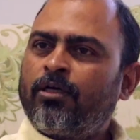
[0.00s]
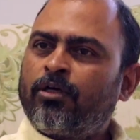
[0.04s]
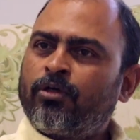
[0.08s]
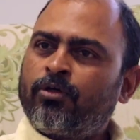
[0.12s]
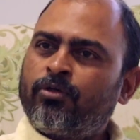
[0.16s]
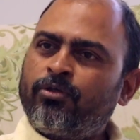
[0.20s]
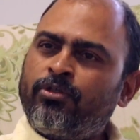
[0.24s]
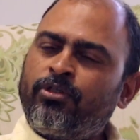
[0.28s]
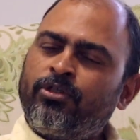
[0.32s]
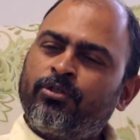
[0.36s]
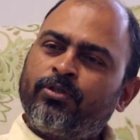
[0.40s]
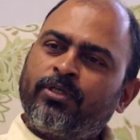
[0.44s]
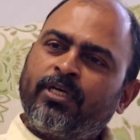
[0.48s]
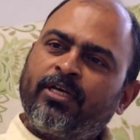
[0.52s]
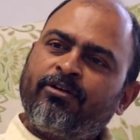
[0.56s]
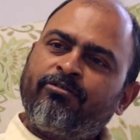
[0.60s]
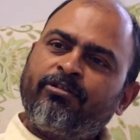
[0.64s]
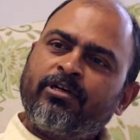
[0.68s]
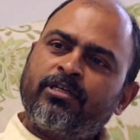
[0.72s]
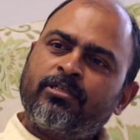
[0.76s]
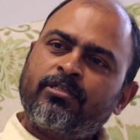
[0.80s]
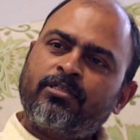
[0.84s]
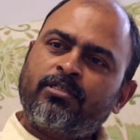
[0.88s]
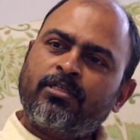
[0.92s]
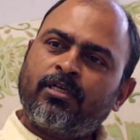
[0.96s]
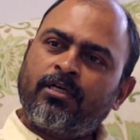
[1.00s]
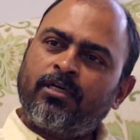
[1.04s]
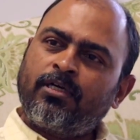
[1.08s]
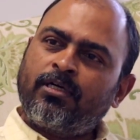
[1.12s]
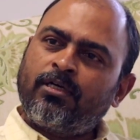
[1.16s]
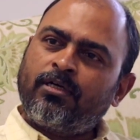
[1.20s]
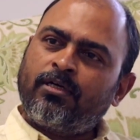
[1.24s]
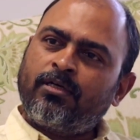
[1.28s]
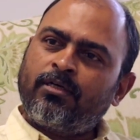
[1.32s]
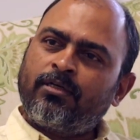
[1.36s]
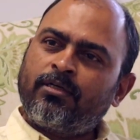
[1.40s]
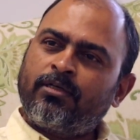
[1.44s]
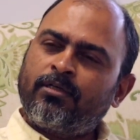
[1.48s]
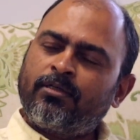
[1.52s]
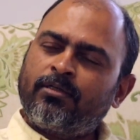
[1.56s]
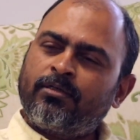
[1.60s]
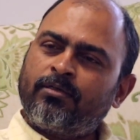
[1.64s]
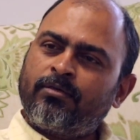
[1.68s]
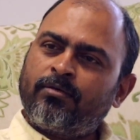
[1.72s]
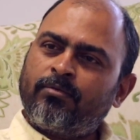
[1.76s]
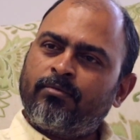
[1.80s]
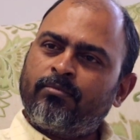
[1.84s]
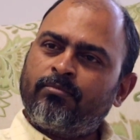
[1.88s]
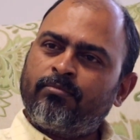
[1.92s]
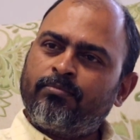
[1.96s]
could you give us a
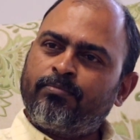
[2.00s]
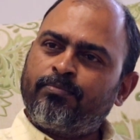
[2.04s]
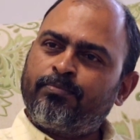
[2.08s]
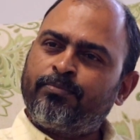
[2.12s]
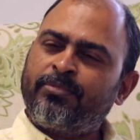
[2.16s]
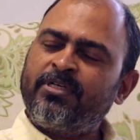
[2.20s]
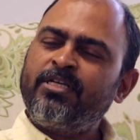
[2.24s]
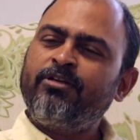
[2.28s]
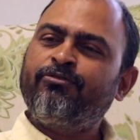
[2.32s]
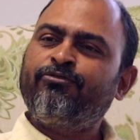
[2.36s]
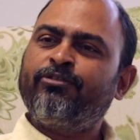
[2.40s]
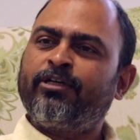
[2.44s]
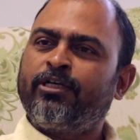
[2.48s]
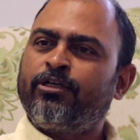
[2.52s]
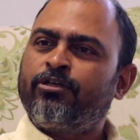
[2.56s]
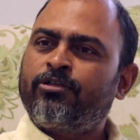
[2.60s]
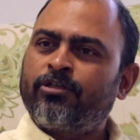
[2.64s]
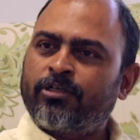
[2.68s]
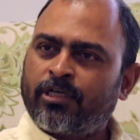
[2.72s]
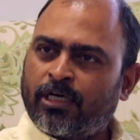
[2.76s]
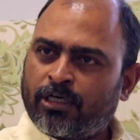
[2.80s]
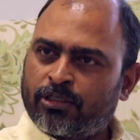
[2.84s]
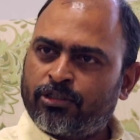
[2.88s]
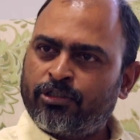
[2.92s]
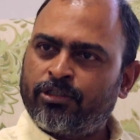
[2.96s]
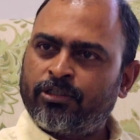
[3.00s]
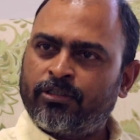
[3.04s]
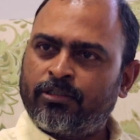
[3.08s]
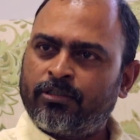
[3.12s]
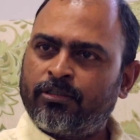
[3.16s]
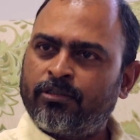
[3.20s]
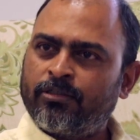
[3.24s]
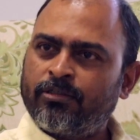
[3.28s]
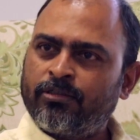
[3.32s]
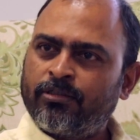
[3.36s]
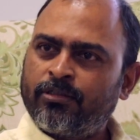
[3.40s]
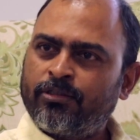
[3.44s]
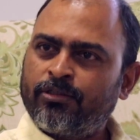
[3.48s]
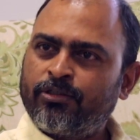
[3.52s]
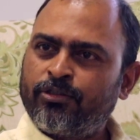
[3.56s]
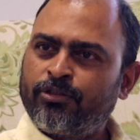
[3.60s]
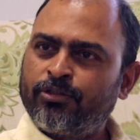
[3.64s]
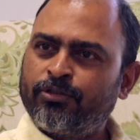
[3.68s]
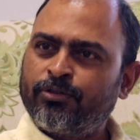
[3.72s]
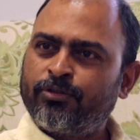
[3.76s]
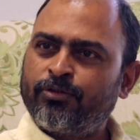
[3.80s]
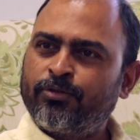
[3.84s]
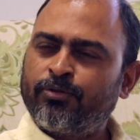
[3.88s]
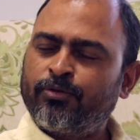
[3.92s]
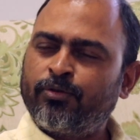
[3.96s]
brief introduction
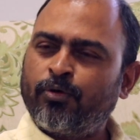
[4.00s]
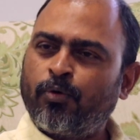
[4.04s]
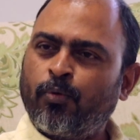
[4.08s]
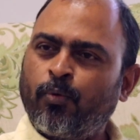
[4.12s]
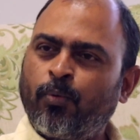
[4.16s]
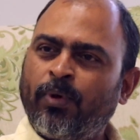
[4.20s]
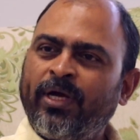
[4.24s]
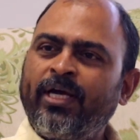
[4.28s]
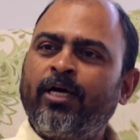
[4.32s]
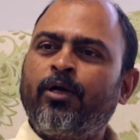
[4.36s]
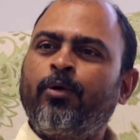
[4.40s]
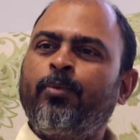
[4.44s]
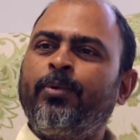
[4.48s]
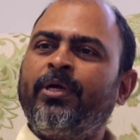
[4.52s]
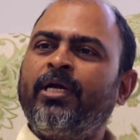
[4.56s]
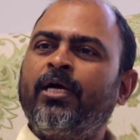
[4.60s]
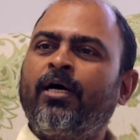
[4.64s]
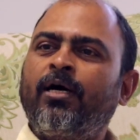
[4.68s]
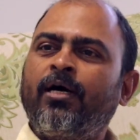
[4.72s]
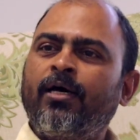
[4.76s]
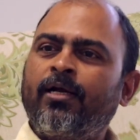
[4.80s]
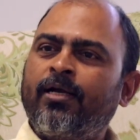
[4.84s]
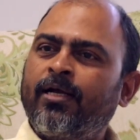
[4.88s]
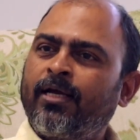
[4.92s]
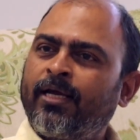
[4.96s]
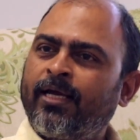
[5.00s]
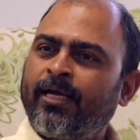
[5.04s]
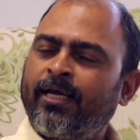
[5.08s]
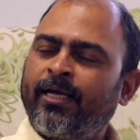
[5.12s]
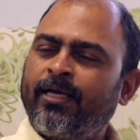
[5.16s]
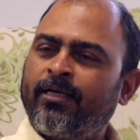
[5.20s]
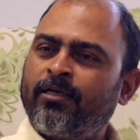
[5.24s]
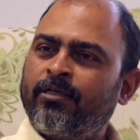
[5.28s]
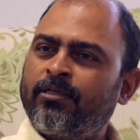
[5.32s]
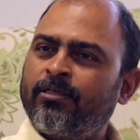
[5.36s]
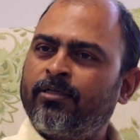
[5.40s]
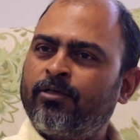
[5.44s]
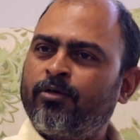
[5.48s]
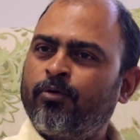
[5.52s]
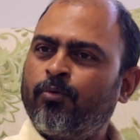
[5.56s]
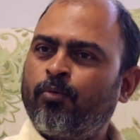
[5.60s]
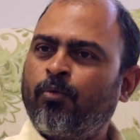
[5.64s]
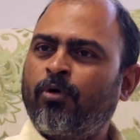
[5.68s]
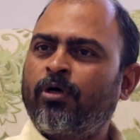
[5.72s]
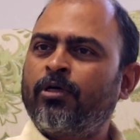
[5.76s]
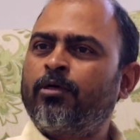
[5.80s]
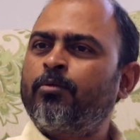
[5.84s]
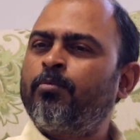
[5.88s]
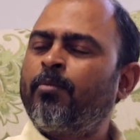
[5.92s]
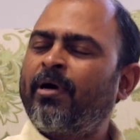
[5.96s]
to where we are and
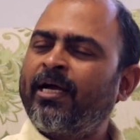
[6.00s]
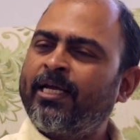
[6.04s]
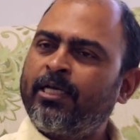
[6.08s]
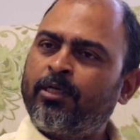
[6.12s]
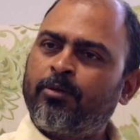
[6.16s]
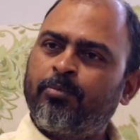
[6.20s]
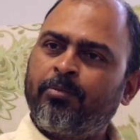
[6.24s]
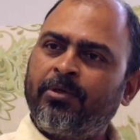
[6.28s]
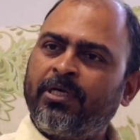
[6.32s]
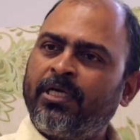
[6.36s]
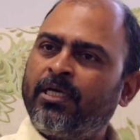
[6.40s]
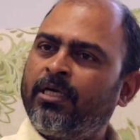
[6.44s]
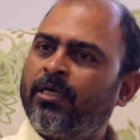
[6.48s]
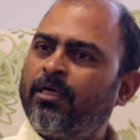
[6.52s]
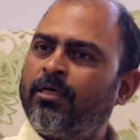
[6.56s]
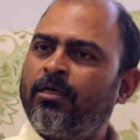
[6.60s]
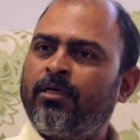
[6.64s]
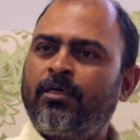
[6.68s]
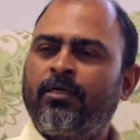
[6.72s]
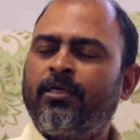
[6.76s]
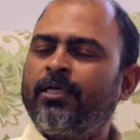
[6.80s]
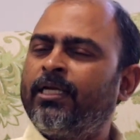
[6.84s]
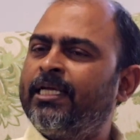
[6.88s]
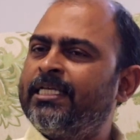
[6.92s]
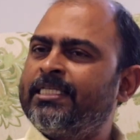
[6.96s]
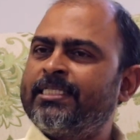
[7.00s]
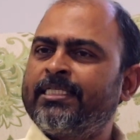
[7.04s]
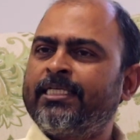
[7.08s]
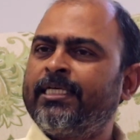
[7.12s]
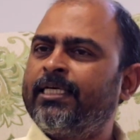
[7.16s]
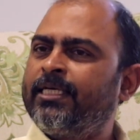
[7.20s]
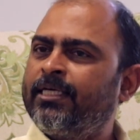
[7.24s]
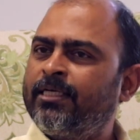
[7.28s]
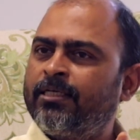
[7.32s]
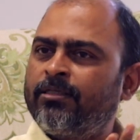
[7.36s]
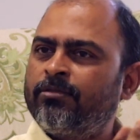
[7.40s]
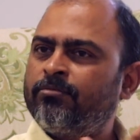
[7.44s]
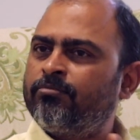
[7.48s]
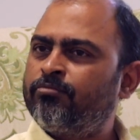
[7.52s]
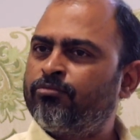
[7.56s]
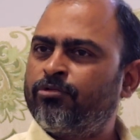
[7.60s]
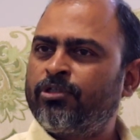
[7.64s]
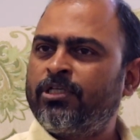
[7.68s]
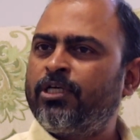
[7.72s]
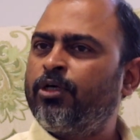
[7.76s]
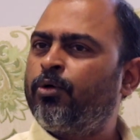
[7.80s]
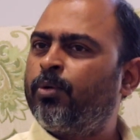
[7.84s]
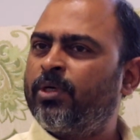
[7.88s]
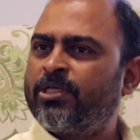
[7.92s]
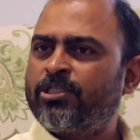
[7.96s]
what might be, let's say,
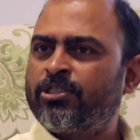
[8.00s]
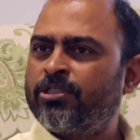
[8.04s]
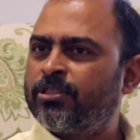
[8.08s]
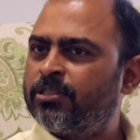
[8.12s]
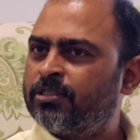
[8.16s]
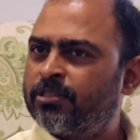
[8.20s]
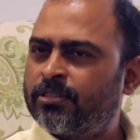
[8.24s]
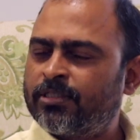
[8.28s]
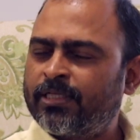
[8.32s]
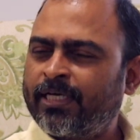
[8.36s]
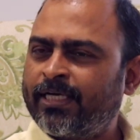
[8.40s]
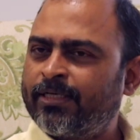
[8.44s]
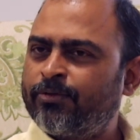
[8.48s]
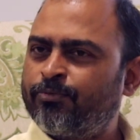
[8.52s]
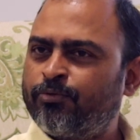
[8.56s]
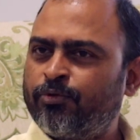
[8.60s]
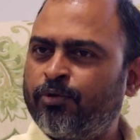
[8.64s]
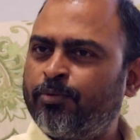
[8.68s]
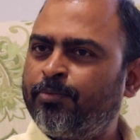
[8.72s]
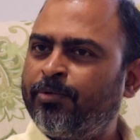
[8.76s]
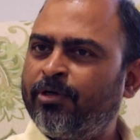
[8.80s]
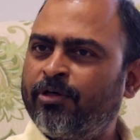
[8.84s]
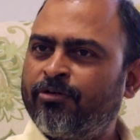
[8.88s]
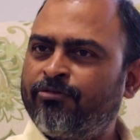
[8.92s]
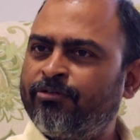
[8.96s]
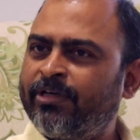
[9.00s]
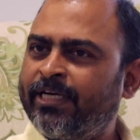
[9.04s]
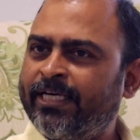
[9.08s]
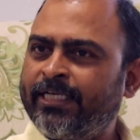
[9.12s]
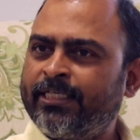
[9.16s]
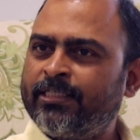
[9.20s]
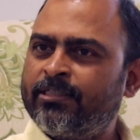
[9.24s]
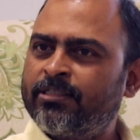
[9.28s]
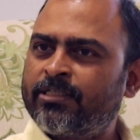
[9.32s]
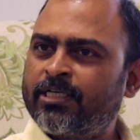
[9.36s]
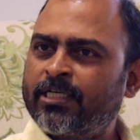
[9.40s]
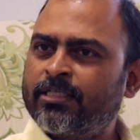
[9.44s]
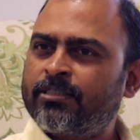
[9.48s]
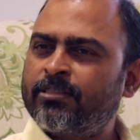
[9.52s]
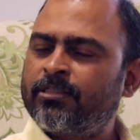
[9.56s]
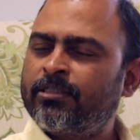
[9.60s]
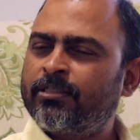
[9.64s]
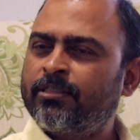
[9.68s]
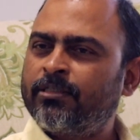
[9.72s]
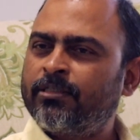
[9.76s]
three questions that would be of great interest?